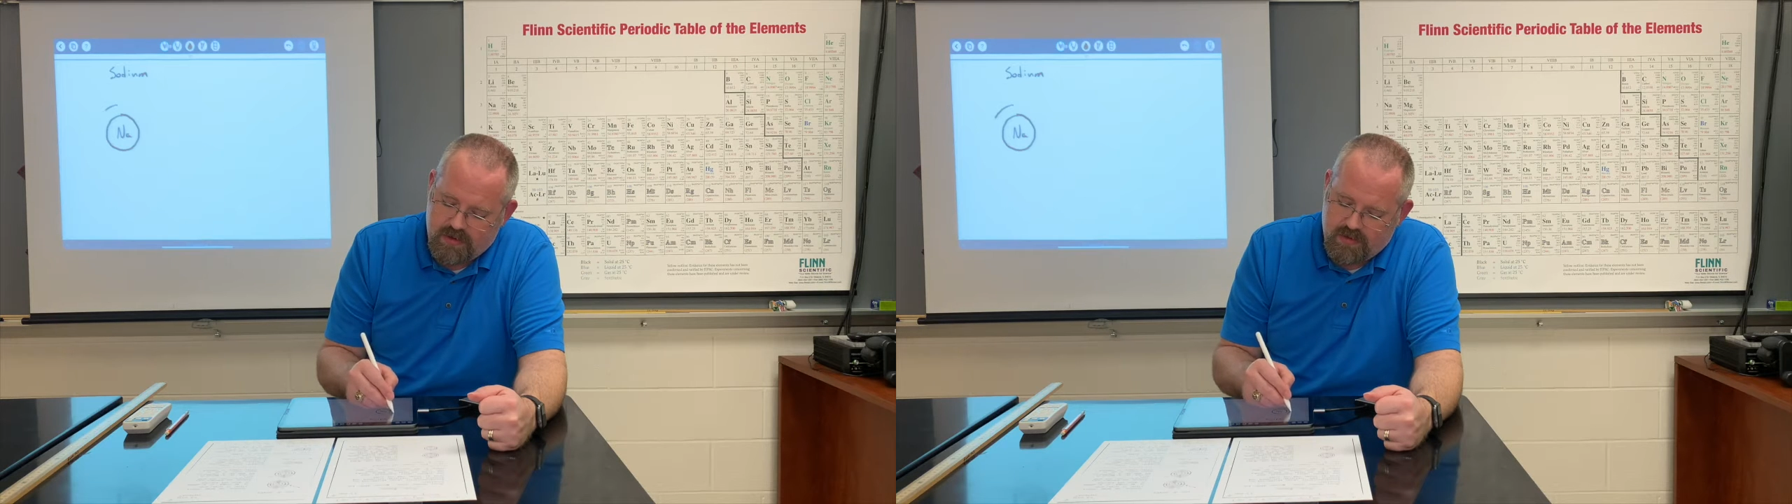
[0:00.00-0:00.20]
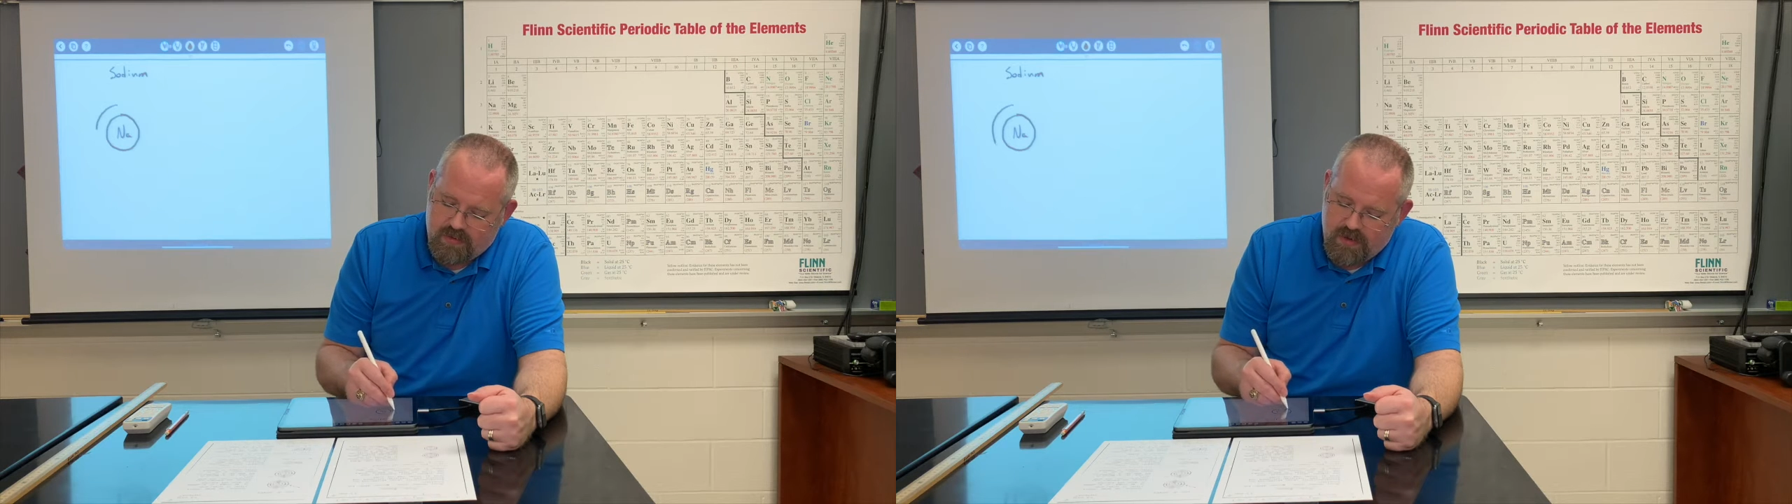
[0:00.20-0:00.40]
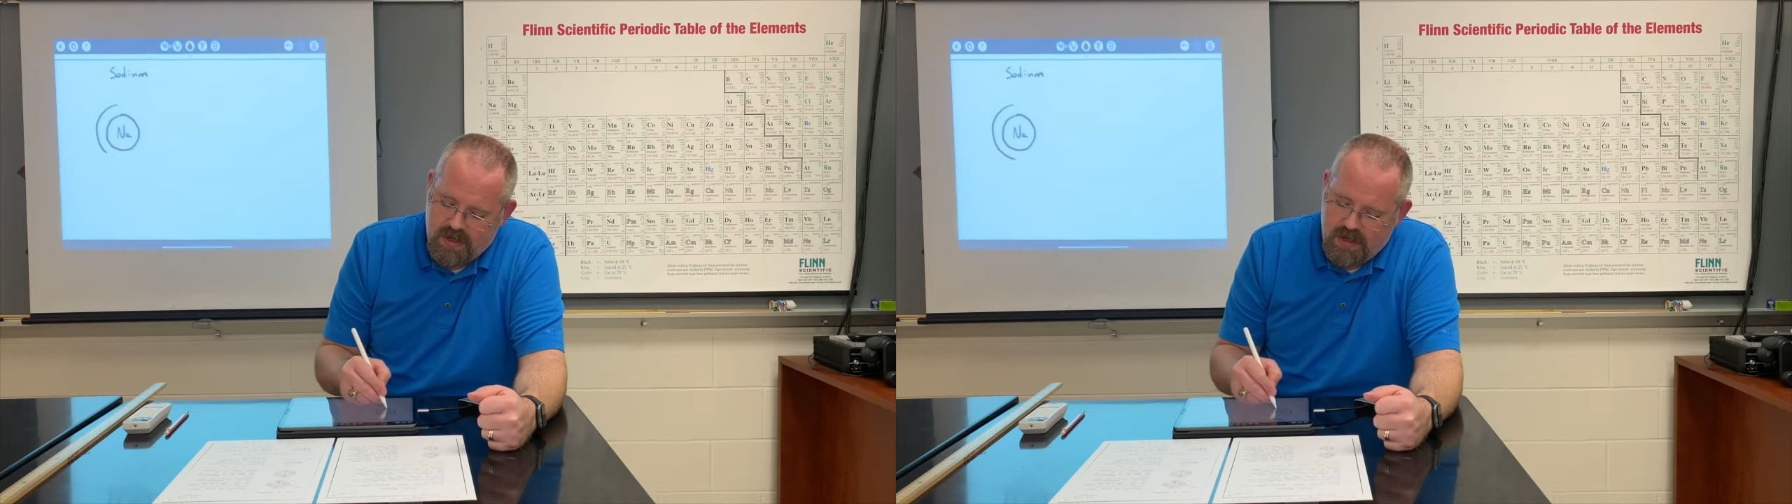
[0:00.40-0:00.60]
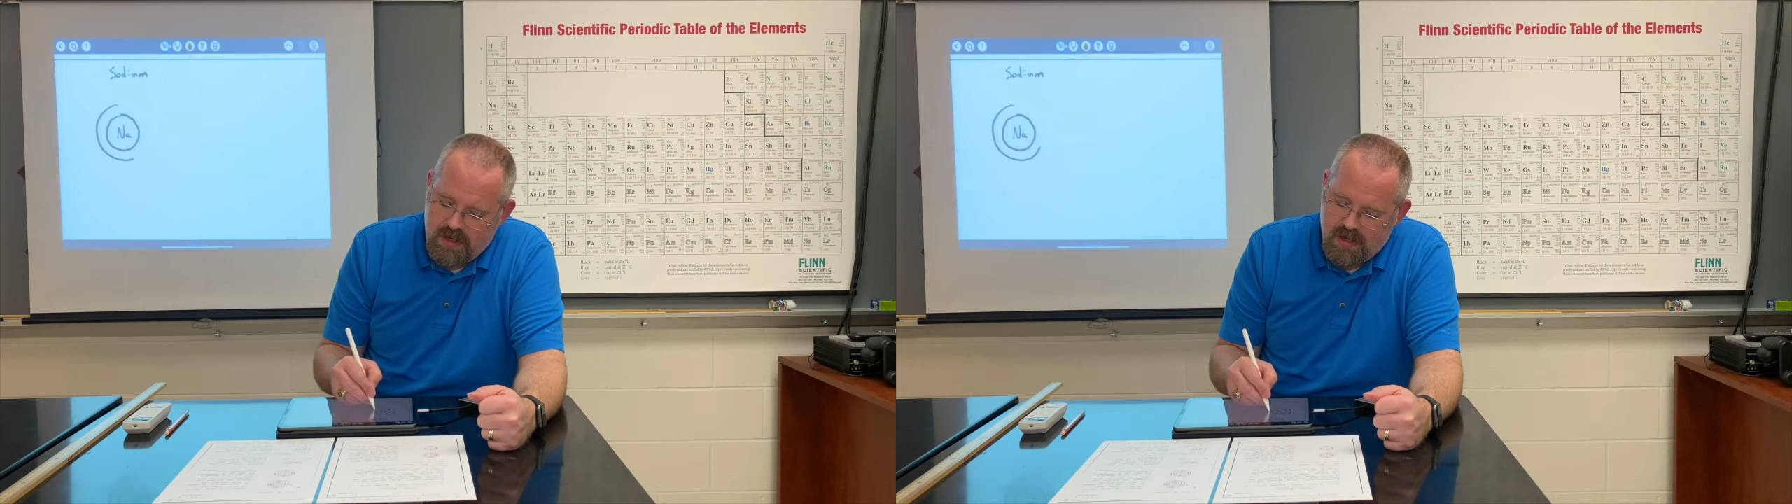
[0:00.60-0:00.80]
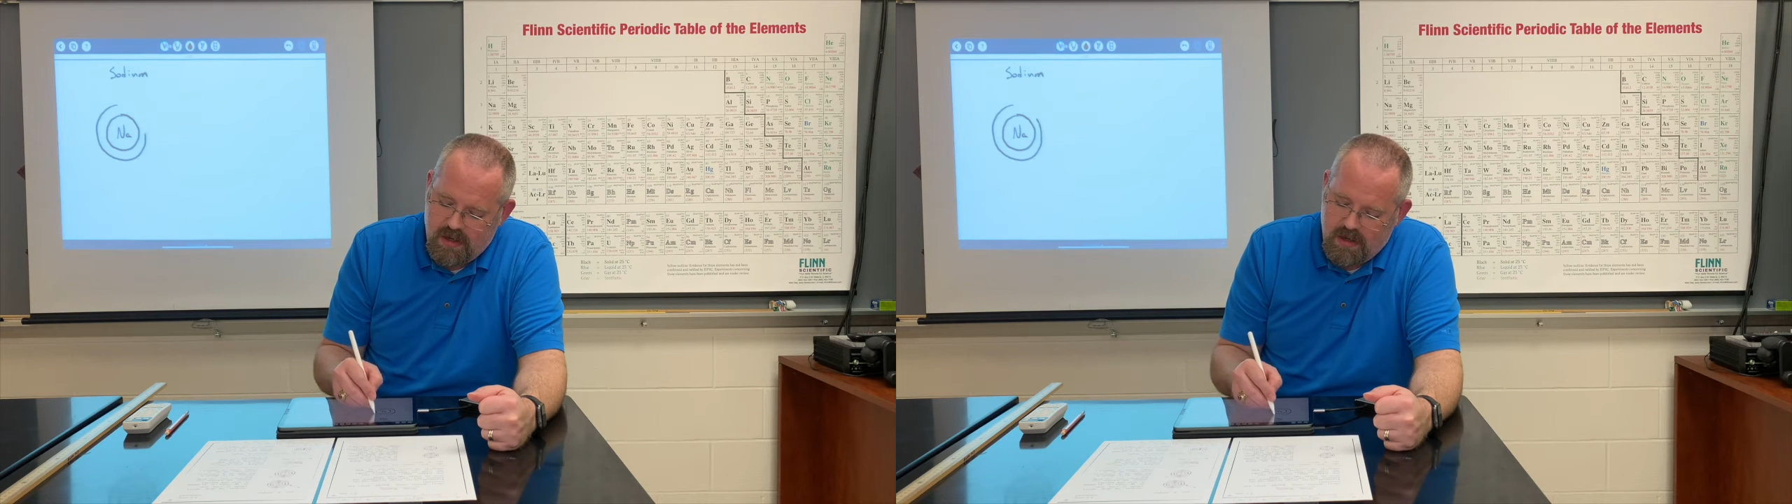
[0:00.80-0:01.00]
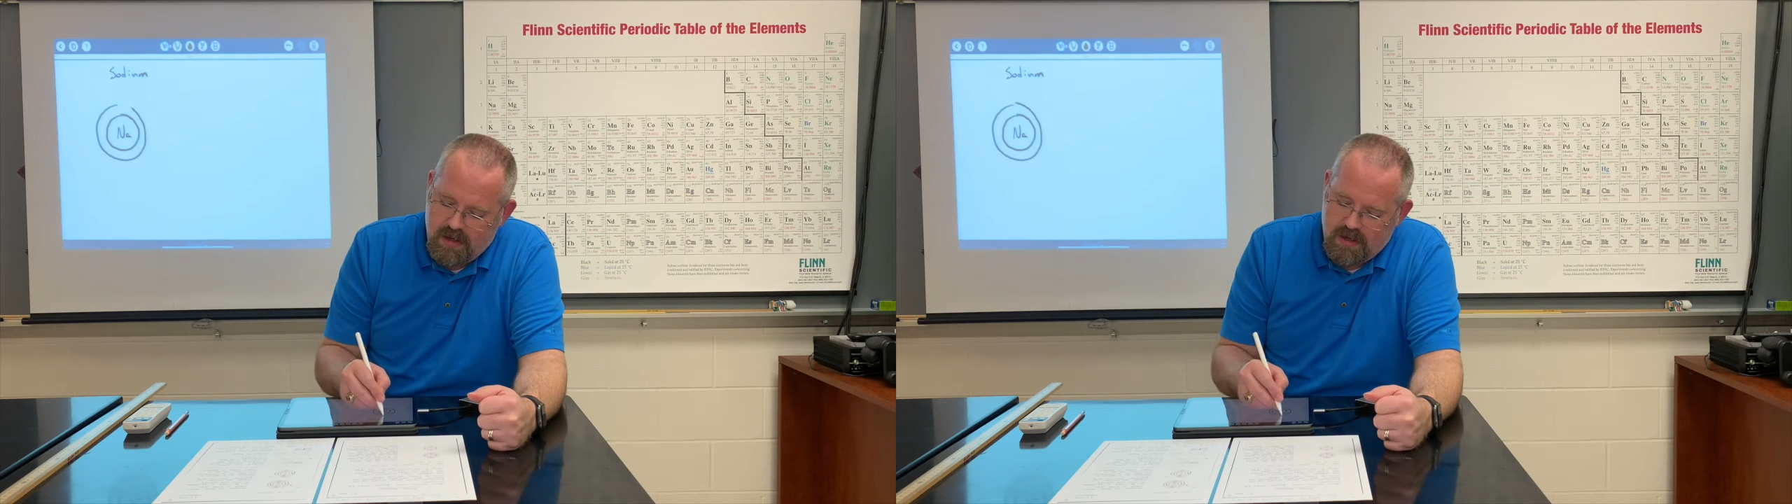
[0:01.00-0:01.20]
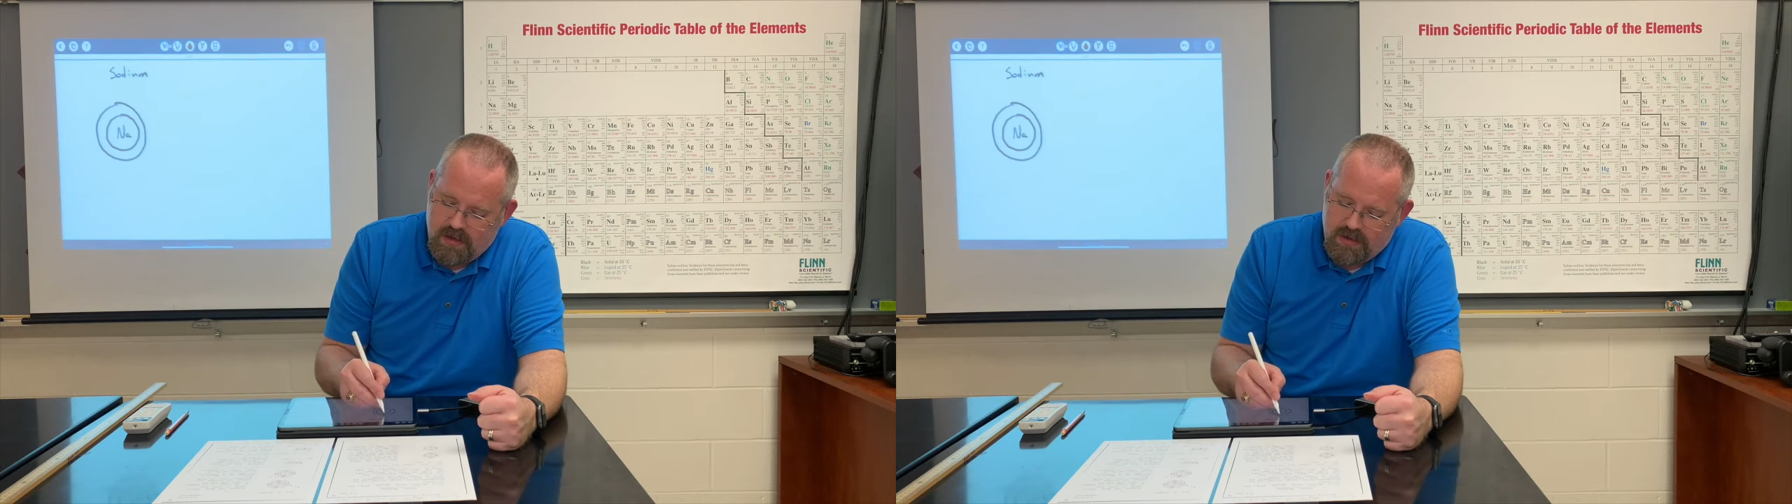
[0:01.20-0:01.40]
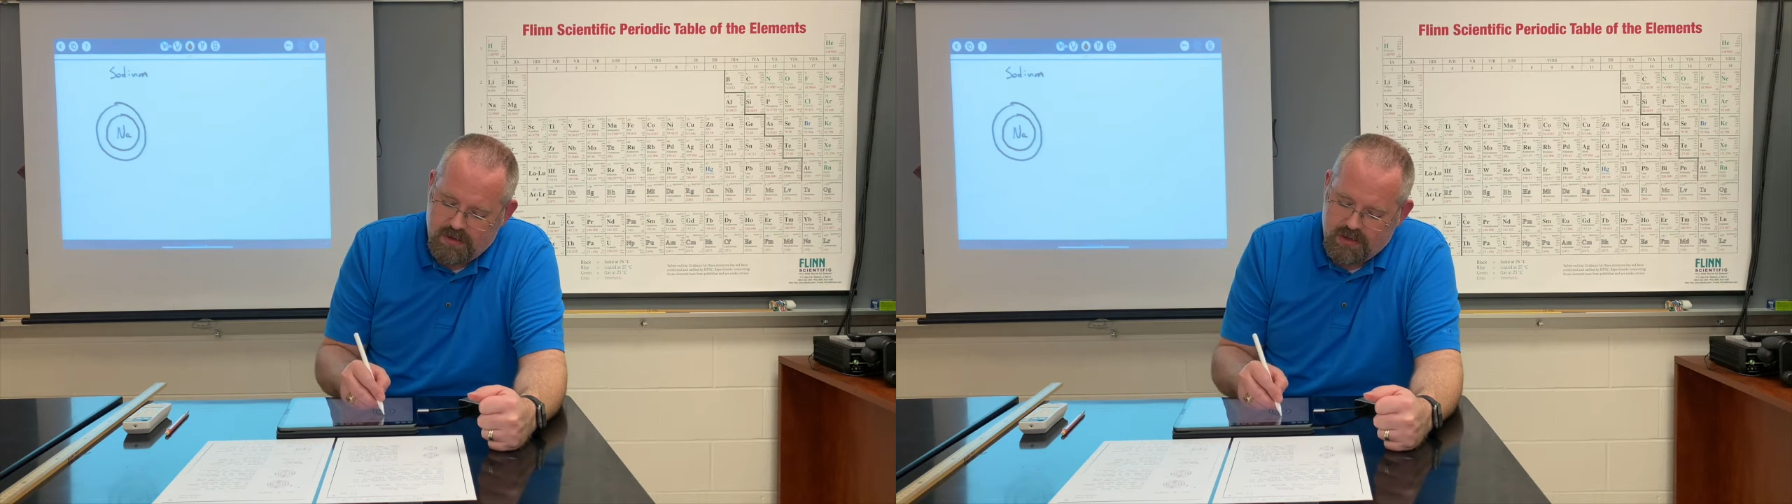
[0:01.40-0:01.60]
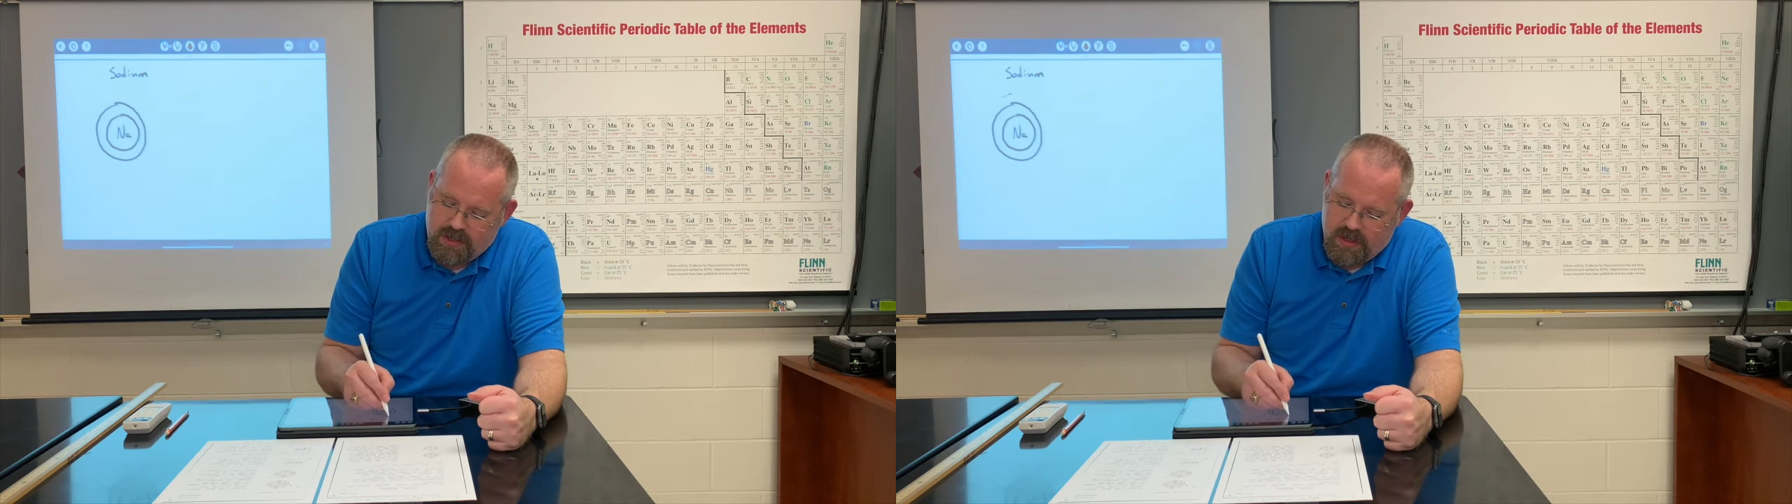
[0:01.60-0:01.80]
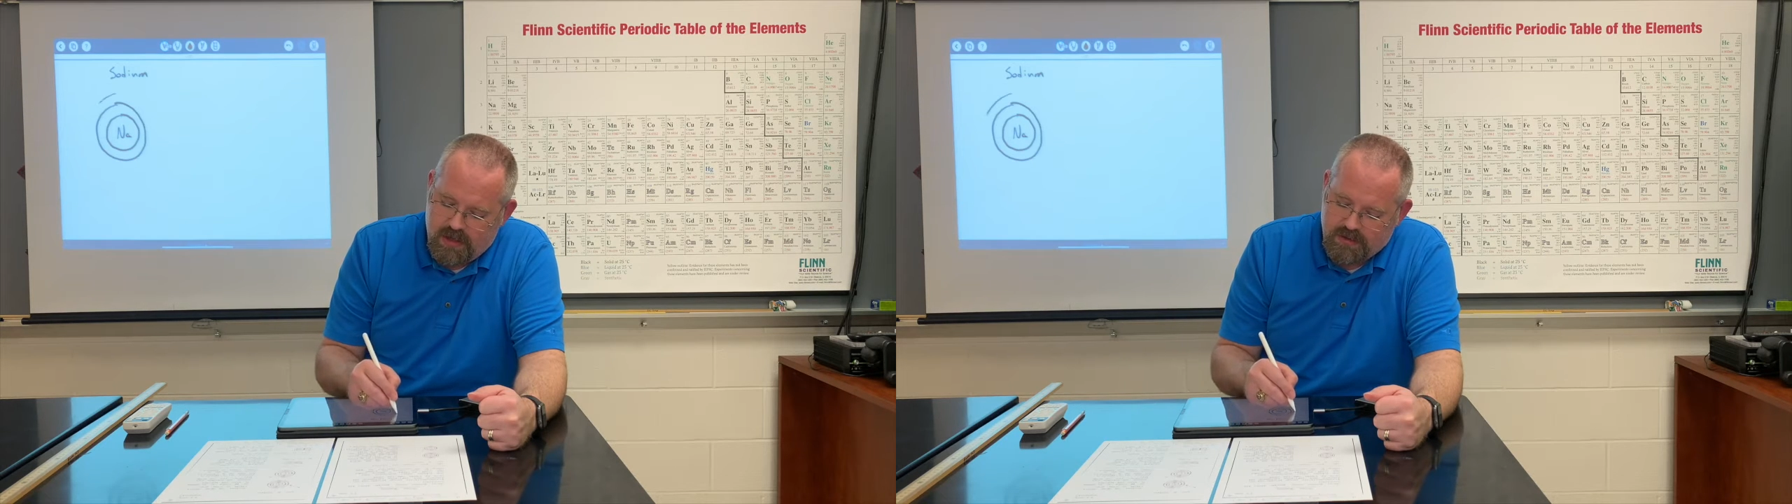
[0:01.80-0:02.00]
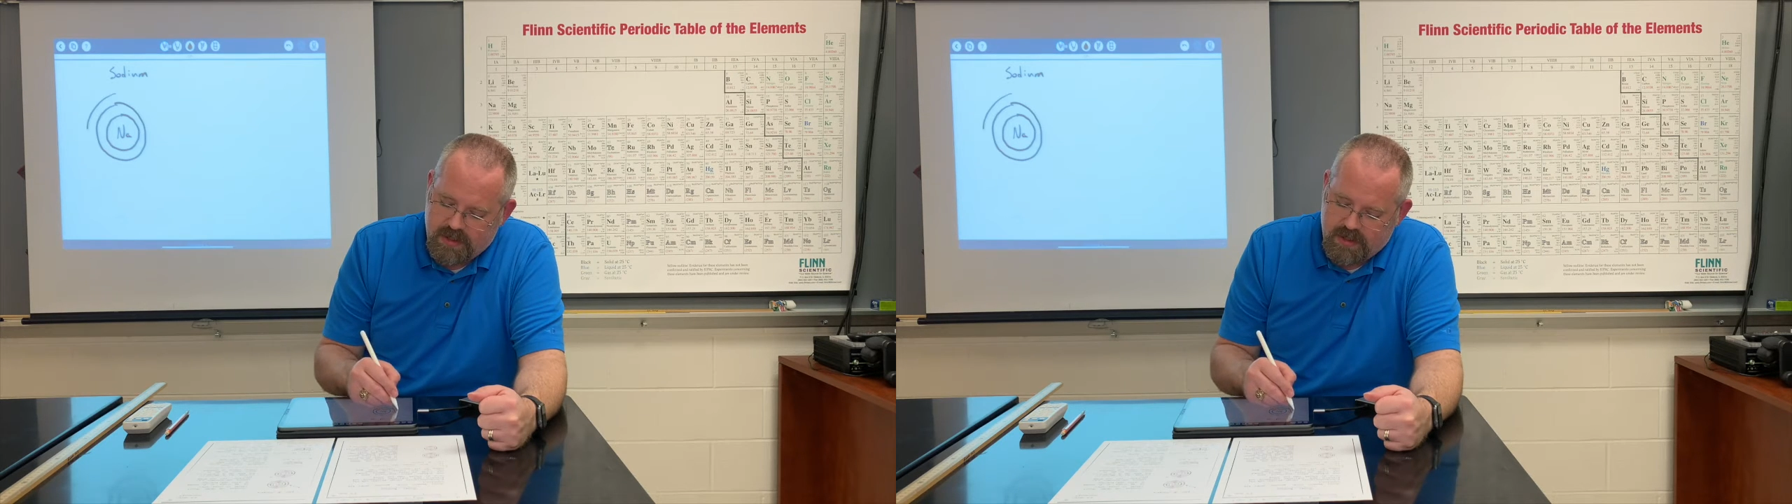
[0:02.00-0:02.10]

3 shells.